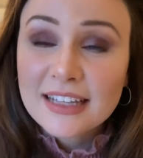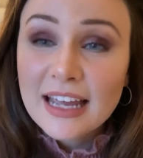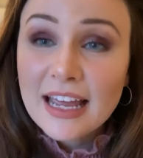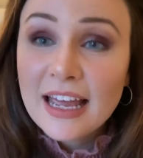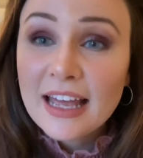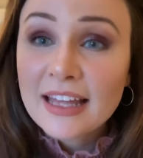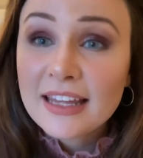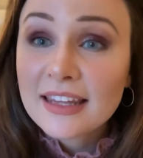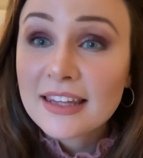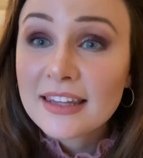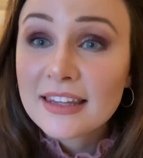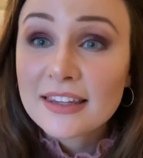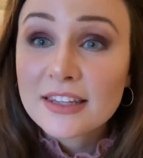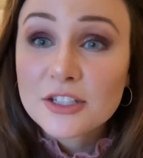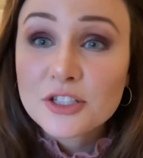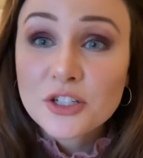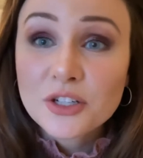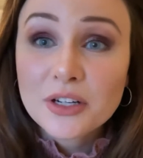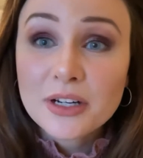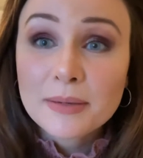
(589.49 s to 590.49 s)
And the
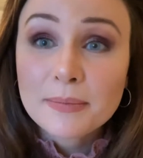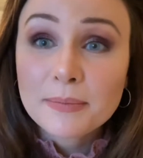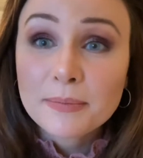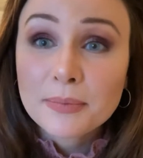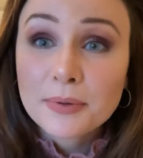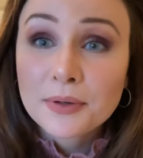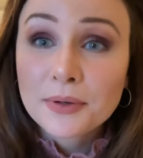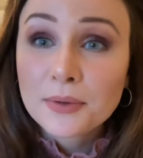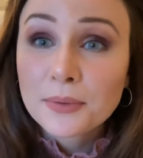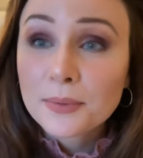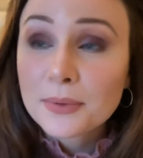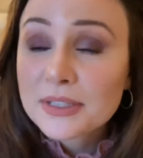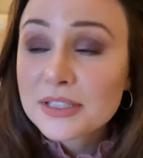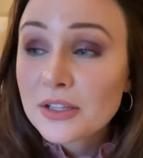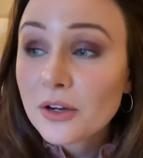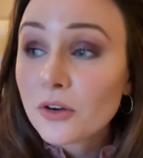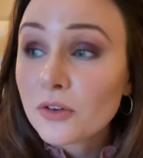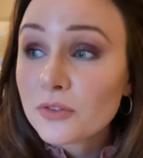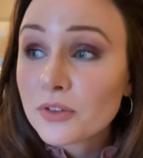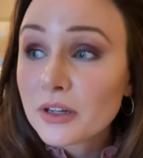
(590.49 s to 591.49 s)
trip was
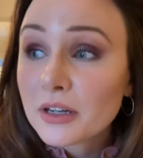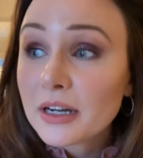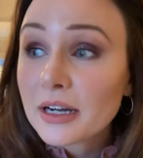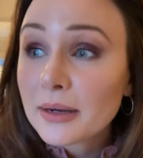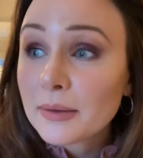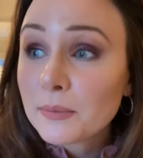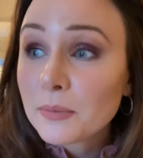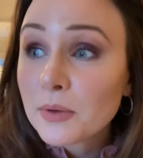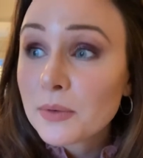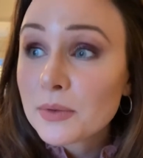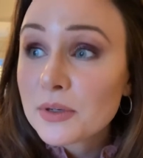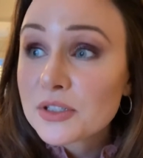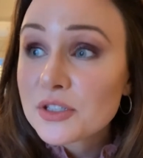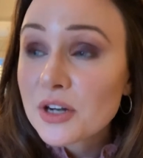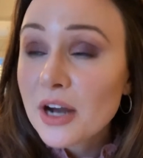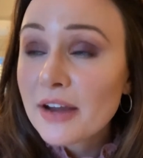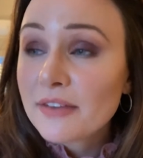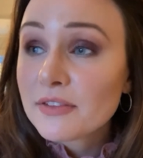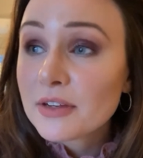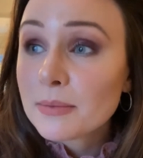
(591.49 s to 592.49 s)
over and we were
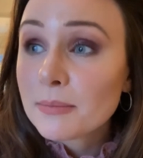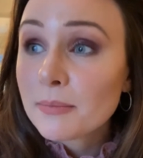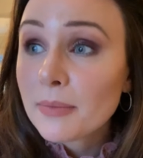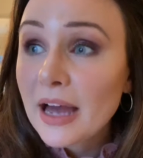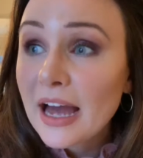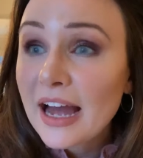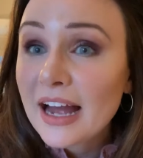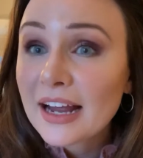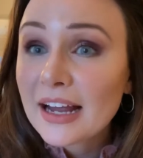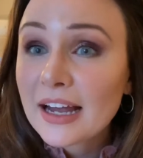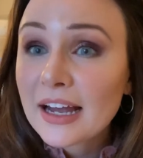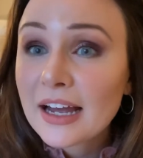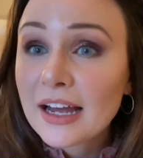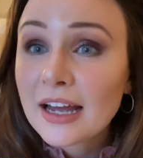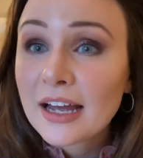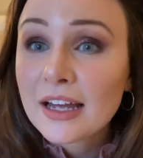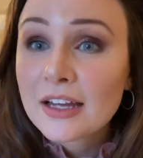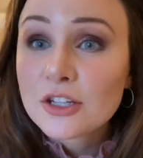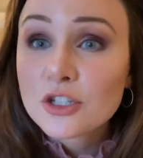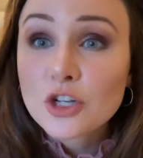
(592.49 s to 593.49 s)
driving back,
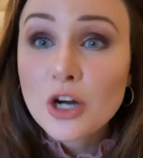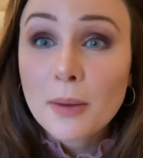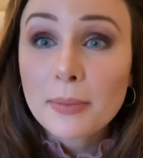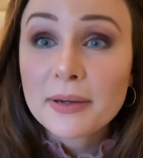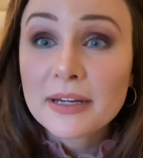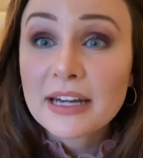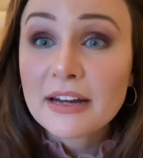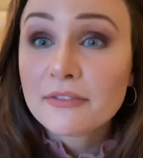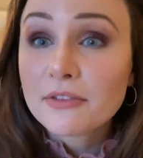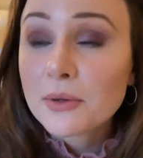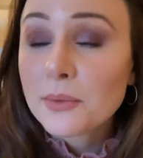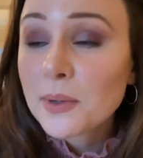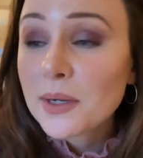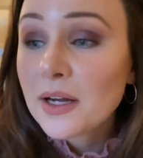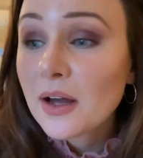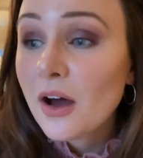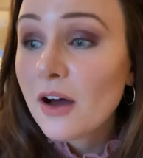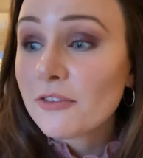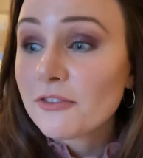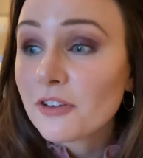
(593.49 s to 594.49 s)
dropping
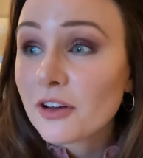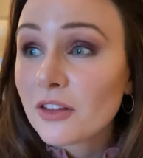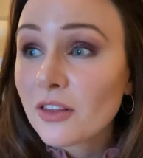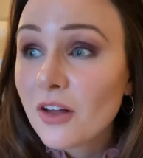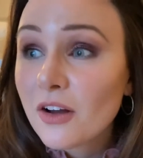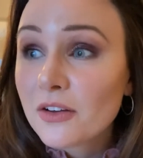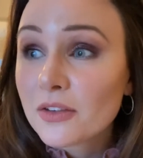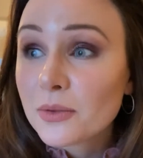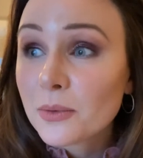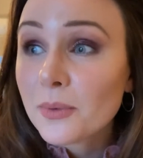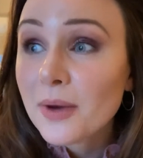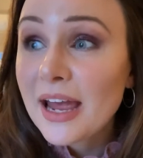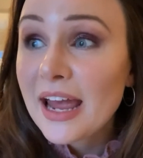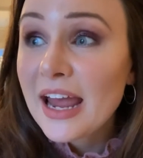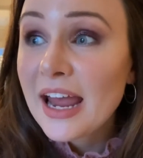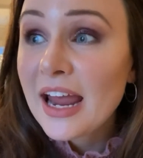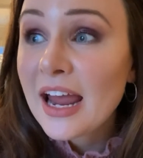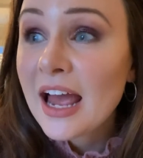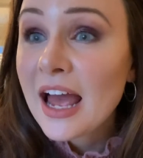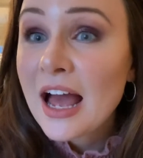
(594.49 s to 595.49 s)
everyone off along the
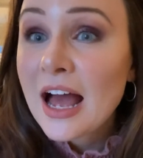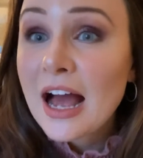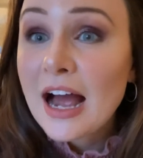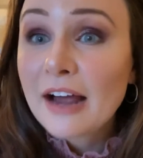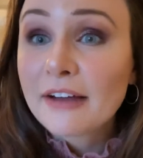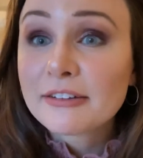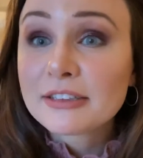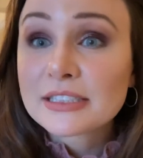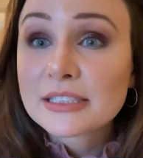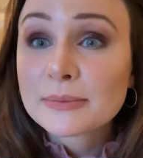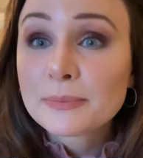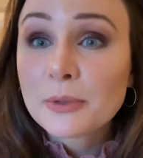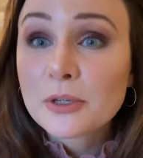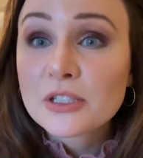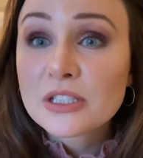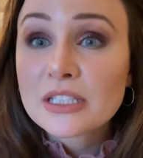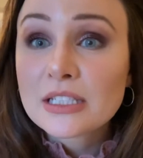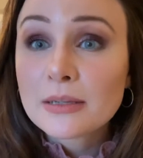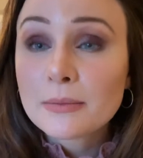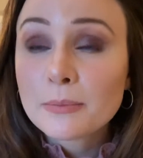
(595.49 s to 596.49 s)
way. I was
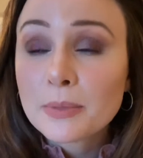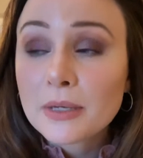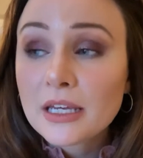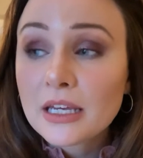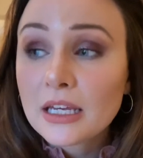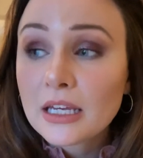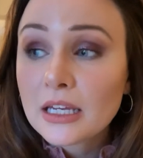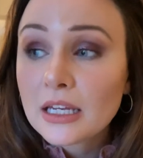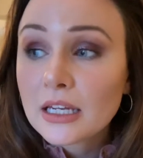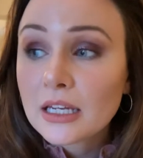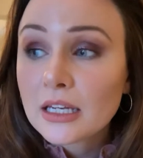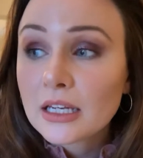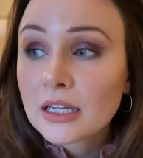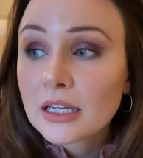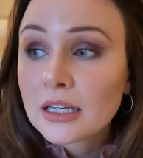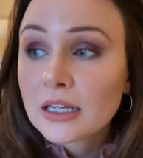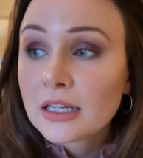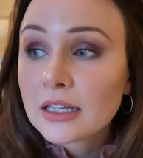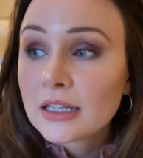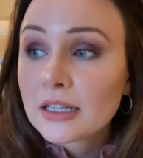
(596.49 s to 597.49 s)
supposed to be
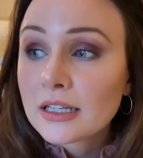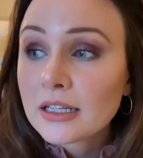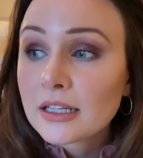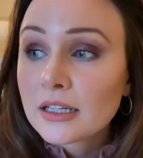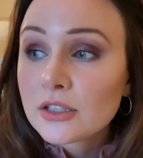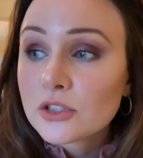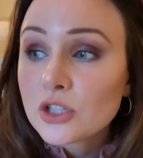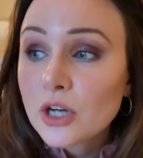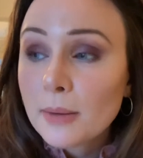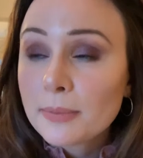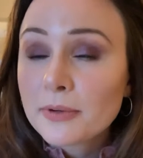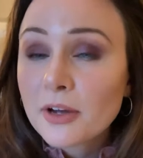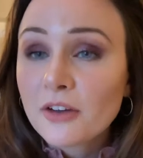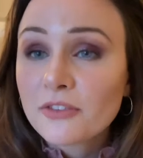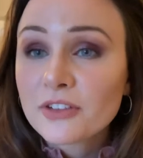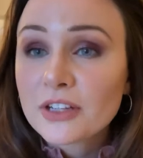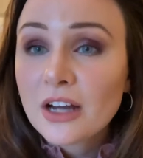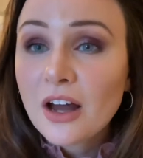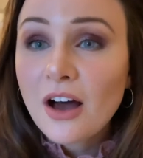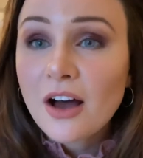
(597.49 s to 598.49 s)
dropped
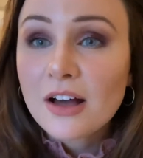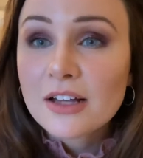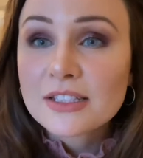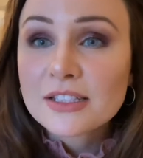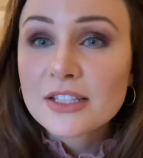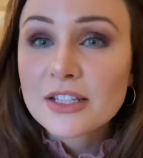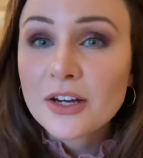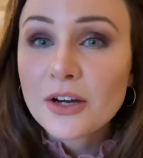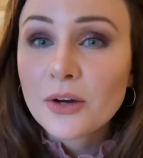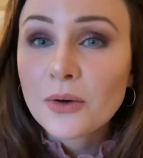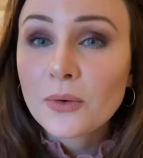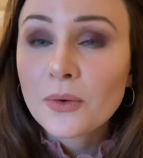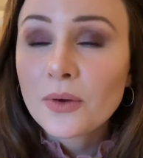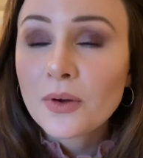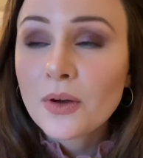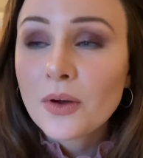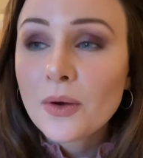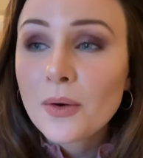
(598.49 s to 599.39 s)
off in Oslo.